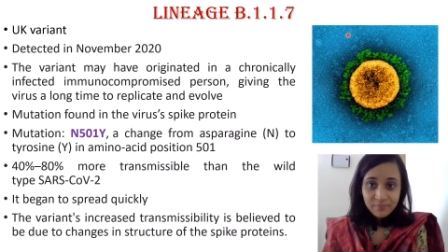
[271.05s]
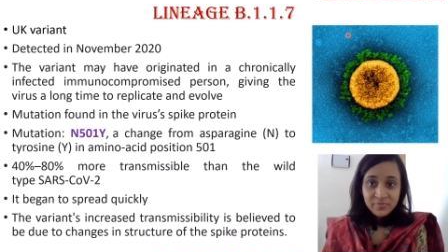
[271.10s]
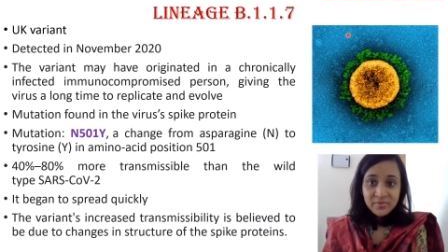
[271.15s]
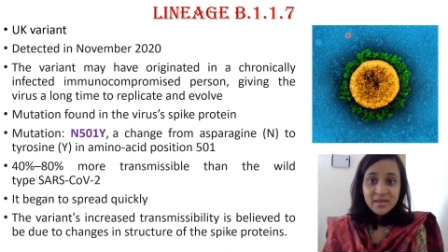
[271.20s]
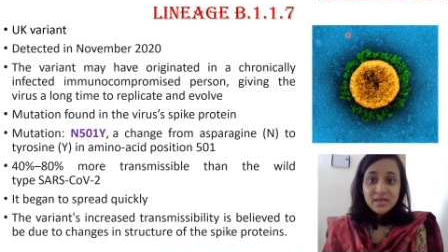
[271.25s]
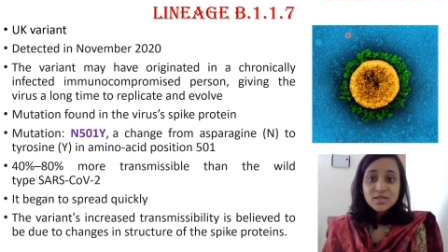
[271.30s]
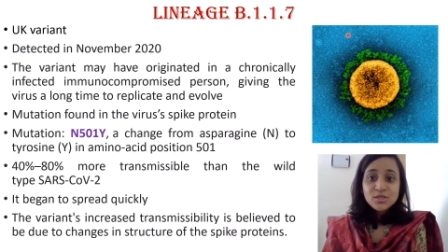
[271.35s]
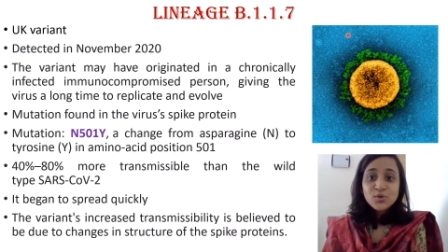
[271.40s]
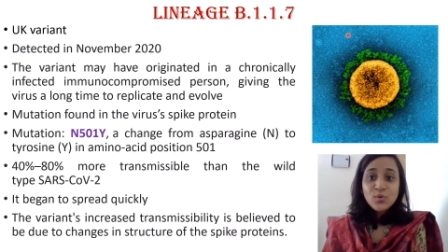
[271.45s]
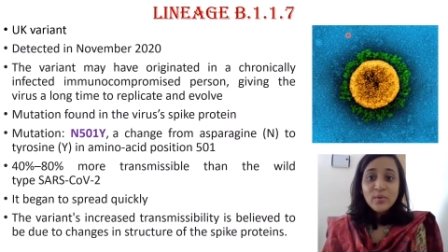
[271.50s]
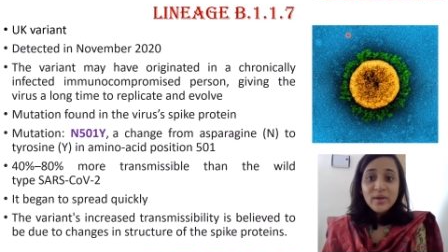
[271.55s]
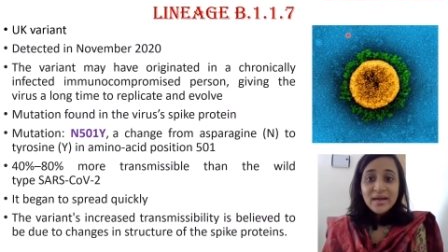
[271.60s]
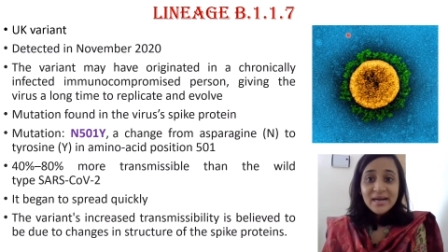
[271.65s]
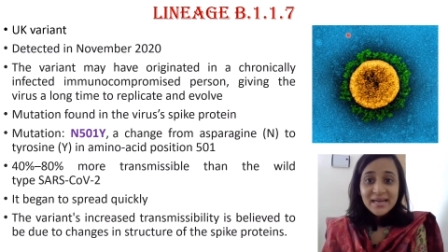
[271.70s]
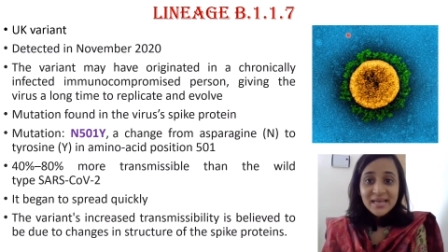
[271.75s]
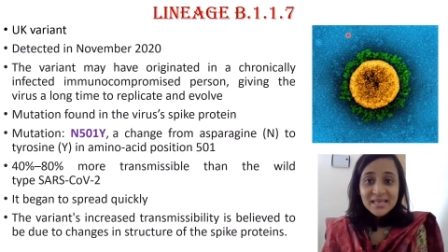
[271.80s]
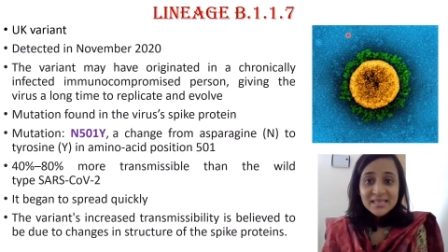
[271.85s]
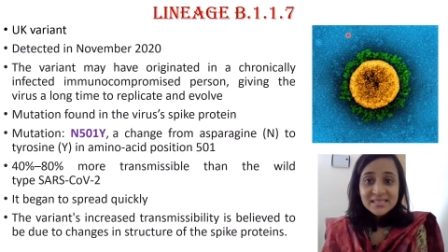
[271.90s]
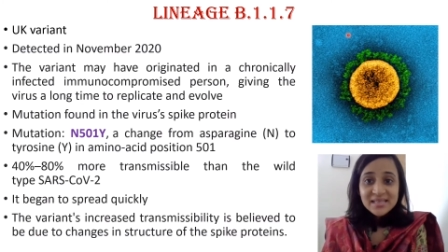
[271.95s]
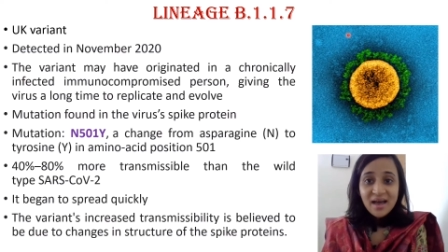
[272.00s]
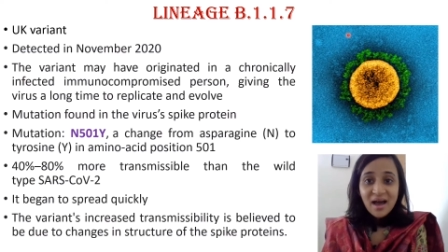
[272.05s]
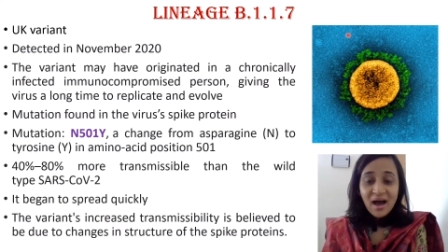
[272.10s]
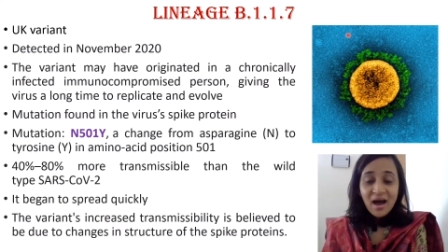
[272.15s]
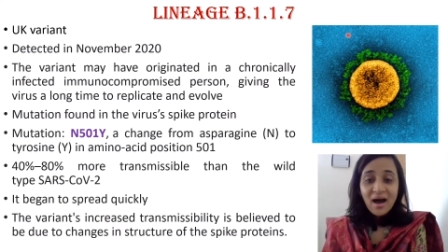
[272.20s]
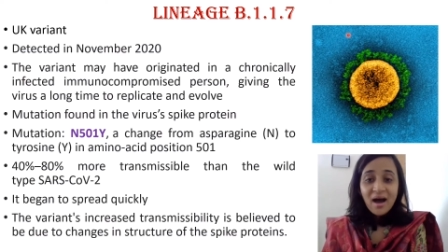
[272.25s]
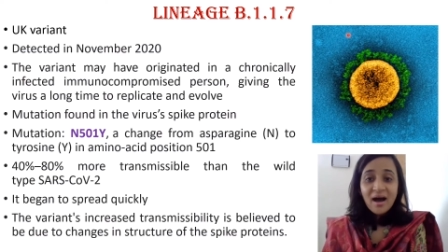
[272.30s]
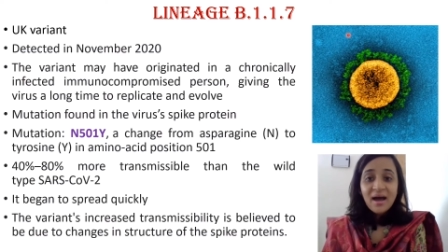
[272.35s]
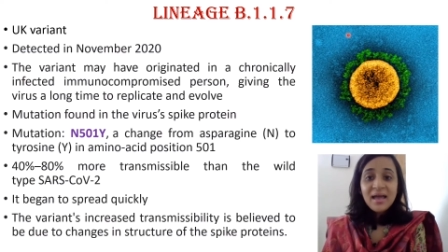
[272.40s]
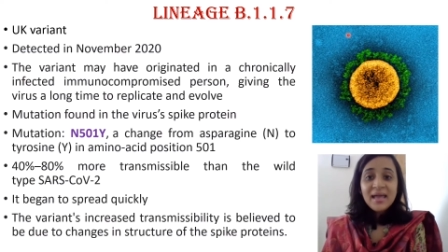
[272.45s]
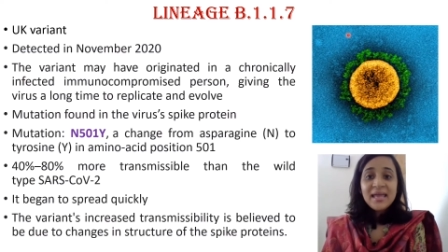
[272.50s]
So it is a
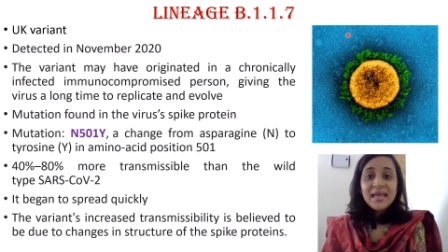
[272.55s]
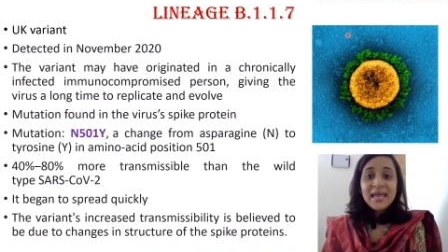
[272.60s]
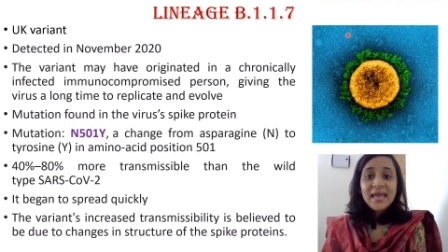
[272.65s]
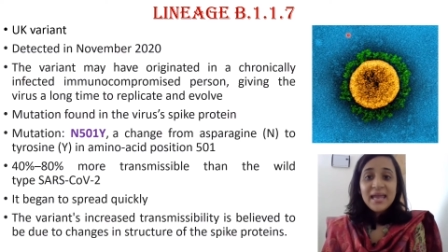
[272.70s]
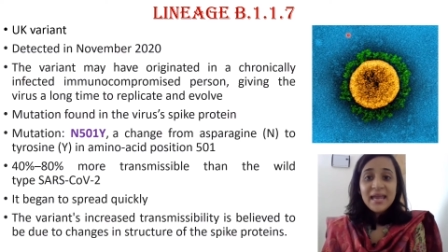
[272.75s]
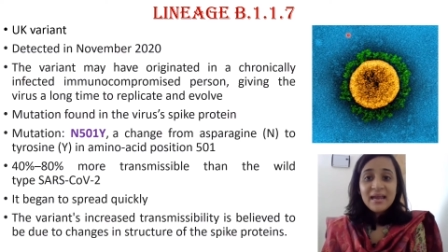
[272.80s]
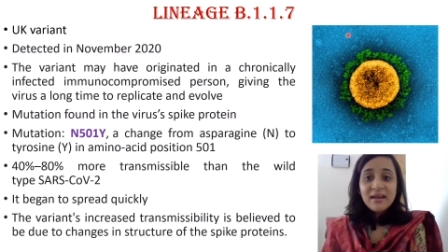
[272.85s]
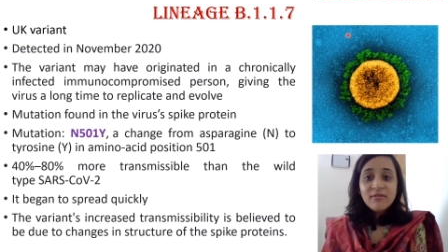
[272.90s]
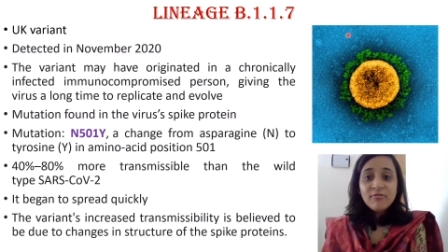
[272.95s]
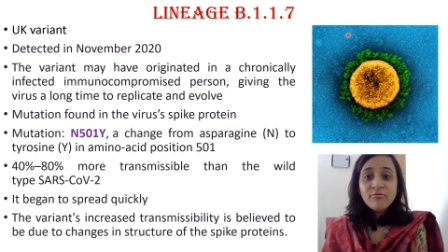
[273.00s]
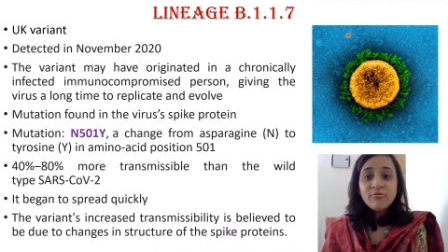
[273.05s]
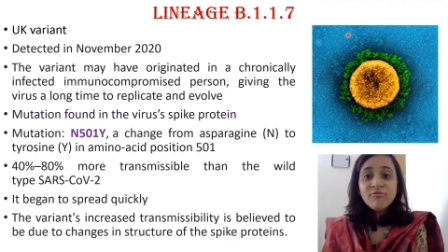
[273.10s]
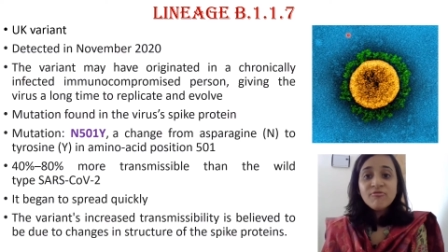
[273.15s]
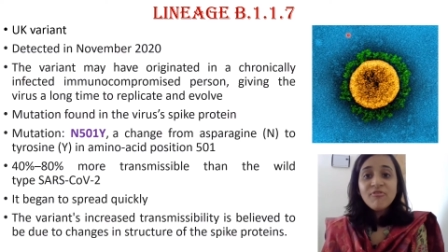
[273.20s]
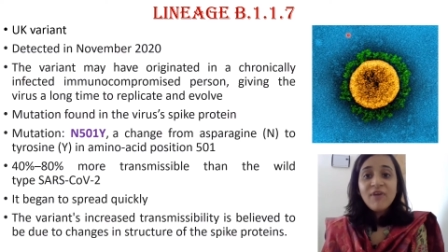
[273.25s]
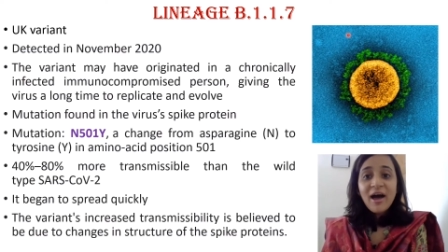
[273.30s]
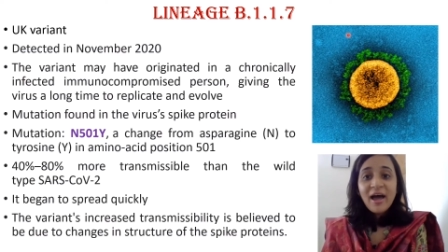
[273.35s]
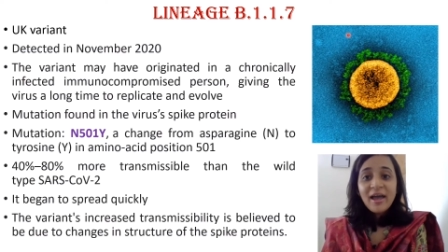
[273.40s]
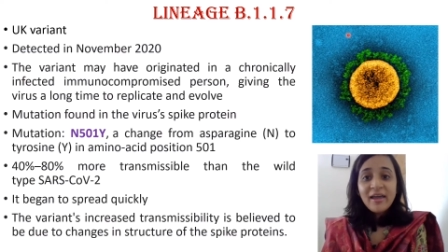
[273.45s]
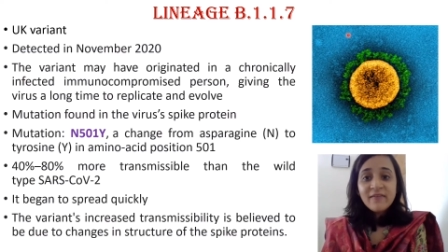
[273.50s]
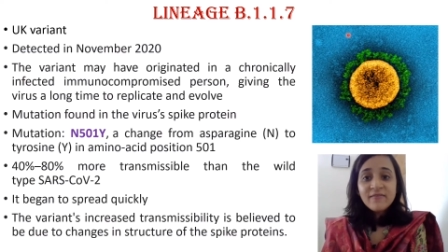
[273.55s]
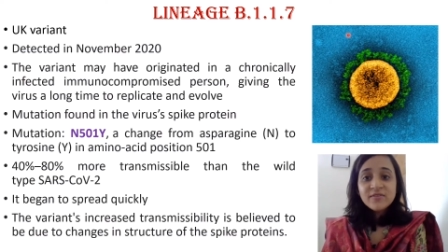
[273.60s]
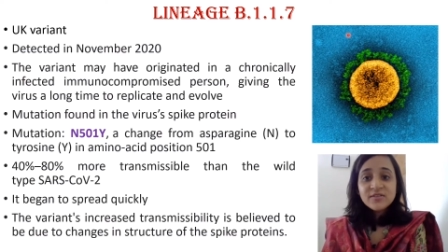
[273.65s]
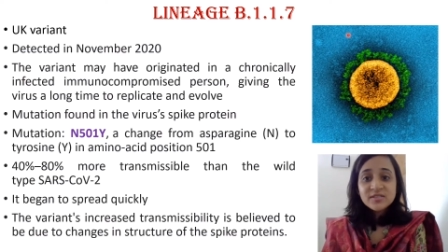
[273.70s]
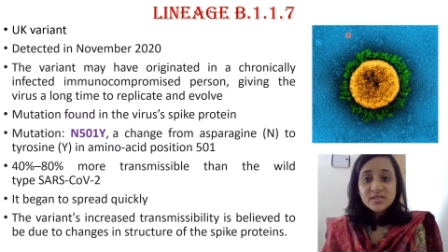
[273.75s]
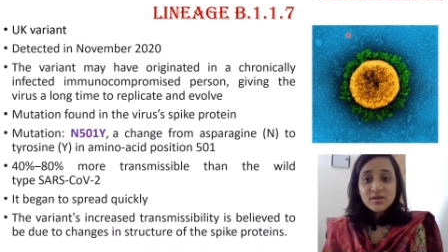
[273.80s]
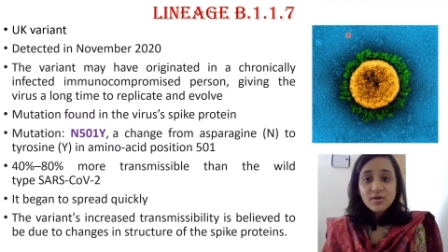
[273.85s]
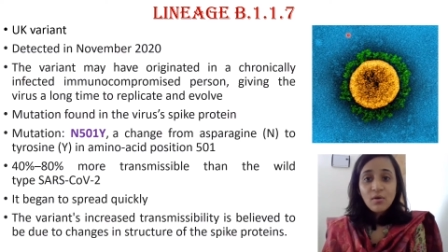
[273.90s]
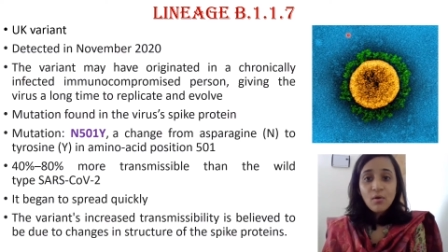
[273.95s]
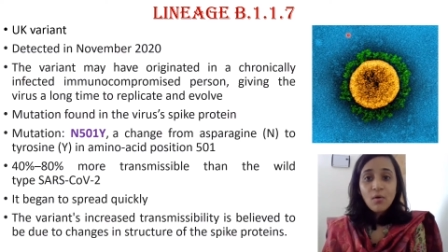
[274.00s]

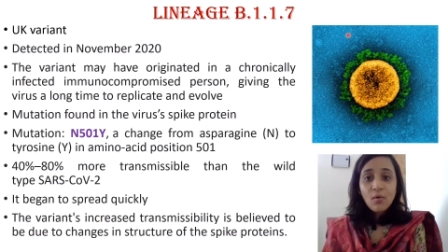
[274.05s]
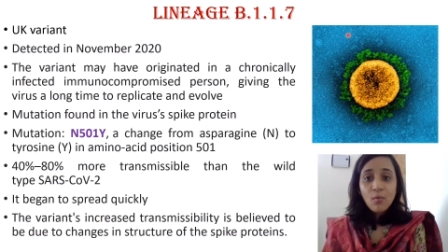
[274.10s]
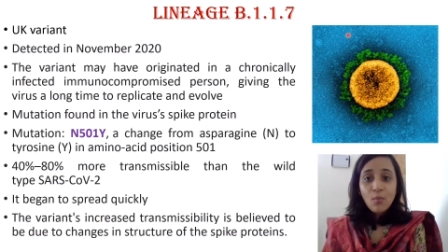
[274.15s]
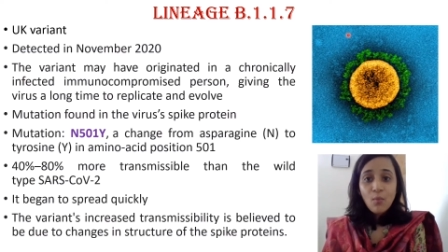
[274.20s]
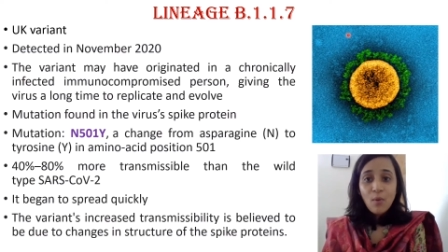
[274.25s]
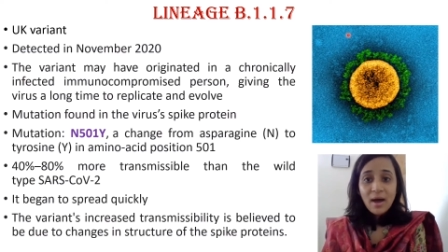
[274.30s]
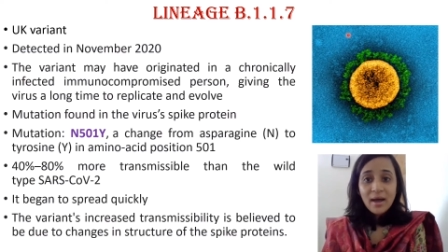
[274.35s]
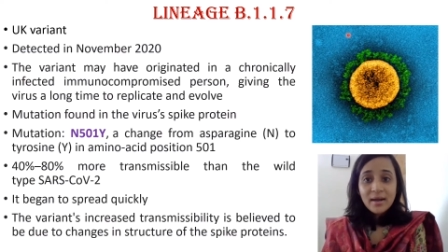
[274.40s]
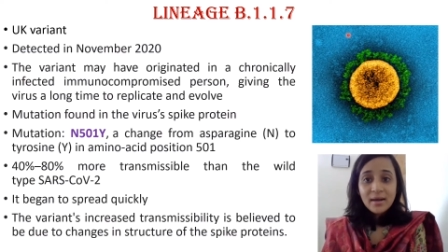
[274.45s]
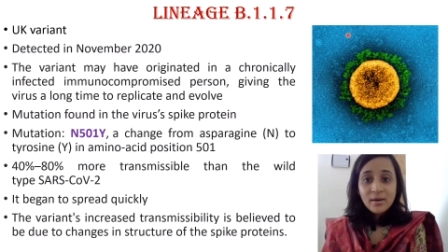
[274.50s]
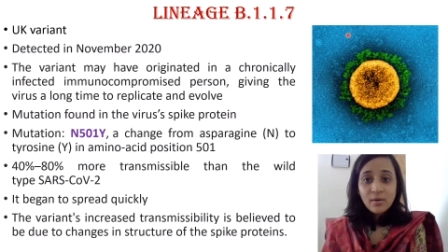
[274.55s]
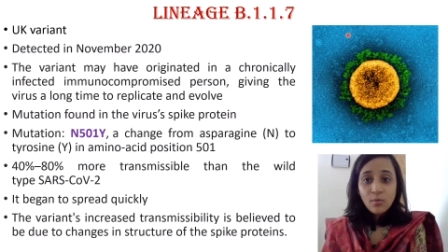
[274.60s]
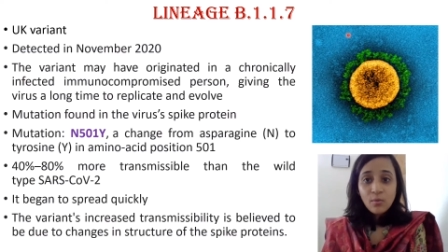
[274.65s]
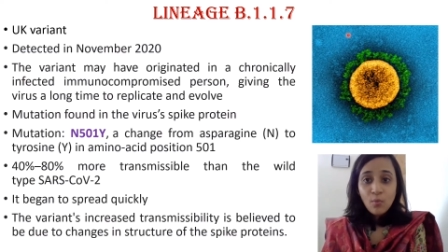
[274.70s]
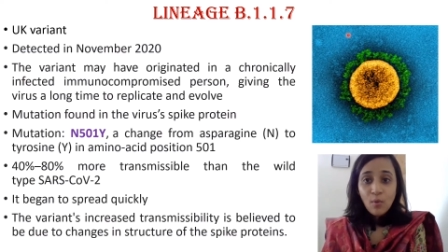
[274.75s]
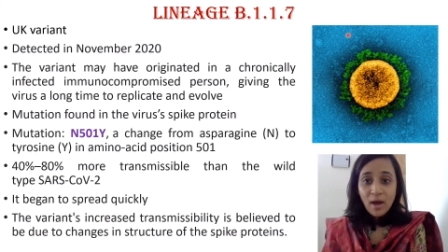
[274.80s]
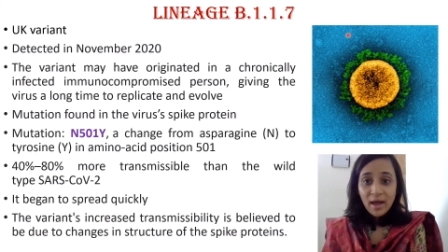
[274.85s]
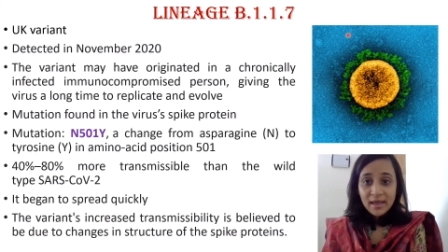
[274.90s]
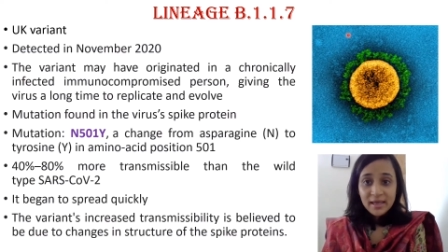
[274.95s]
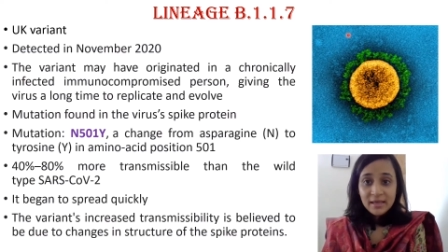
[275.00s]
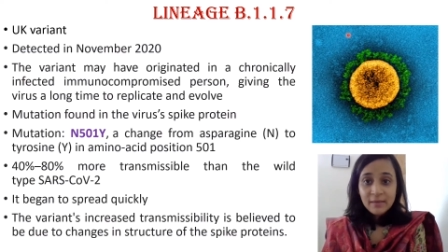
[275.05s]
N501Y